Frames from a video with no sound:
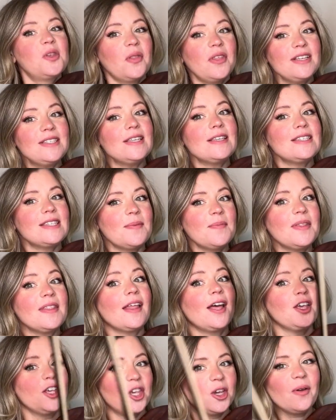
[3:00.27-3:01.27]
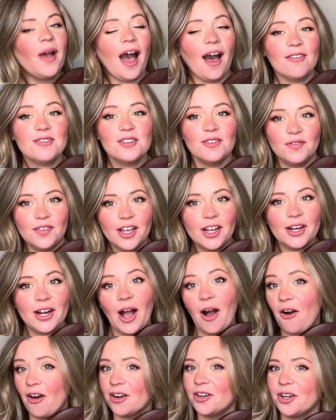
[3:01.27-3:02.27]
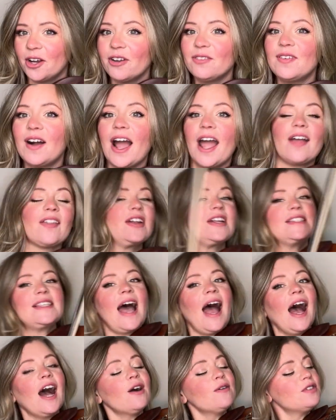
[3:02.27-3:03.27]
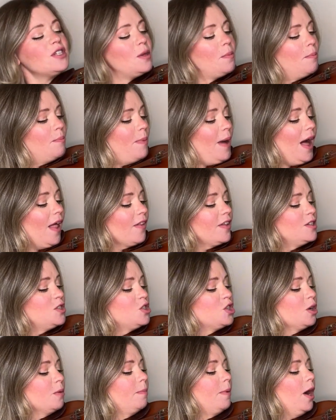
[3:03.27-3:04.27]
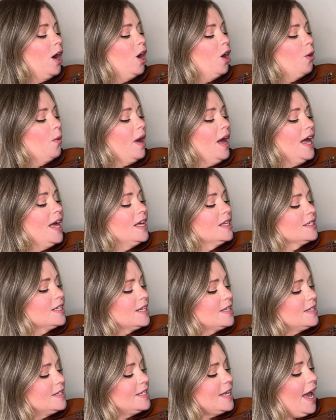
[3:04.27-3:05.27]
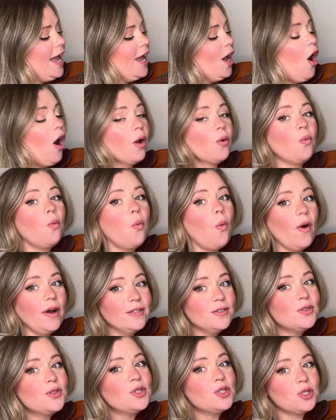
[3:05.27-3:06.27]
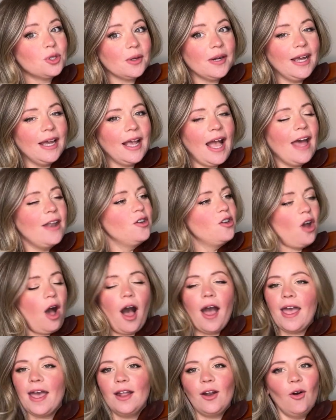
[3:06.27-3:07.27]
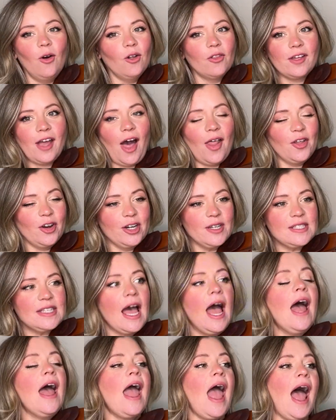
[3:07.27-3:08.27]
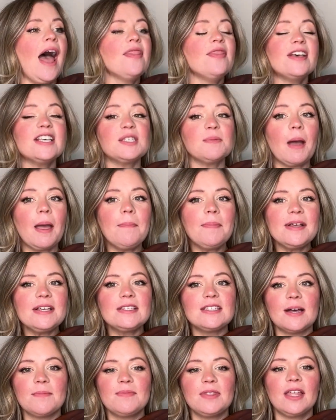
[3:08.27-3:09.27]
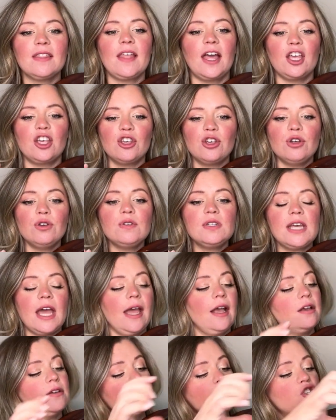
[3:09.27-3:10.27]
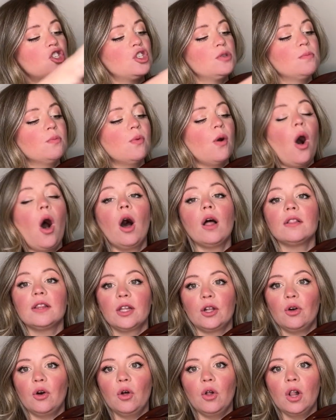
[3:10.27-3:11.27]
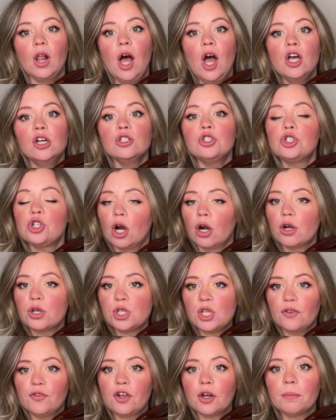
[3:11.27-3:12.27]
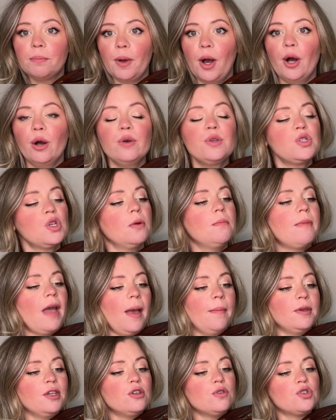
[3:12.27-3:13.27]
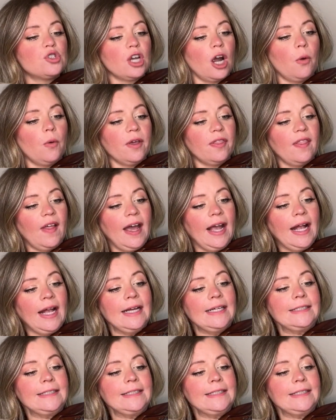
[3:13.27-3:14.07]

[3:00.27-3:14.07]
this is something that you have to figure out on your violin, is how to balance your bow to stay on one string and not hit all the others. And this might be something that you take small little chunks of your bow. So maybe you start with like